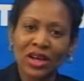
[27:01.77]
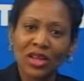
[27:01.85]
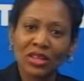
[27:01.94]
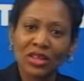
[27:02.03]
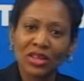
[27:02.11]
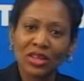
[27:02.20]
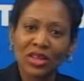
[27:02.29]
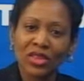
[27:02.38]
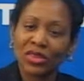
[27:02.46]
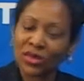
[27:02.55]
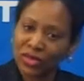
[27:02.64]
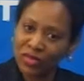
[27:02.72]
on the
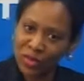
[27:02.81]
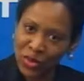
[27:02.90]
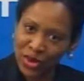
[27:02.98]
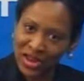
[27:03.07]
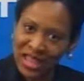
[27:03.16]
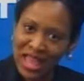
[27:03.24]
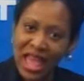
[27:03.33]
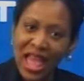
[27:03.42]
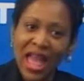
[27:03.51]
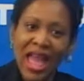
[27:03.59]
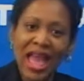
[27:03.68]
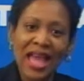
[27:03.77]
3rd floor.
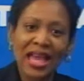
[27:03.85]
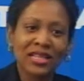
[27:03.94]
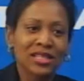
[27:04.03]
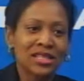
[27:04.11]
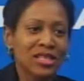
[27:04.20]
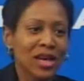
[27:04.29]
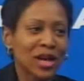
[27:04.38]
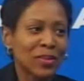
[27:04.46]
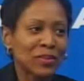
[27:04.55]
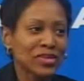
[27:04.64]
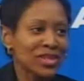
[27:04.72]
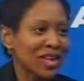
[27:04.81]
And
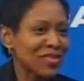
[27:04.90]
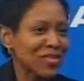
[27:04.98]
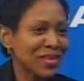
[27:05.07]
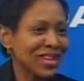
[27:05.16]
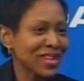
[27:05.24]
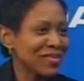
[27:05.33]
should I give them my number?